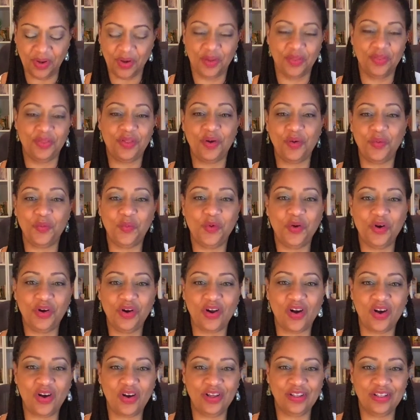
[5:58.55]
there weren't
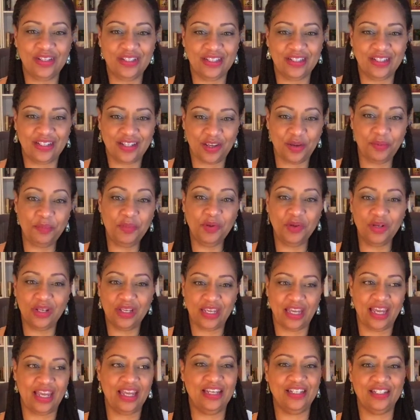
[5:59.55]
all this
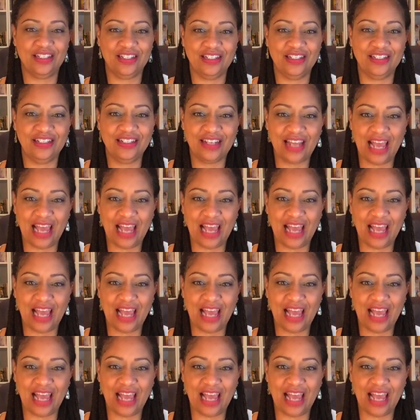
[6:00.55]
communication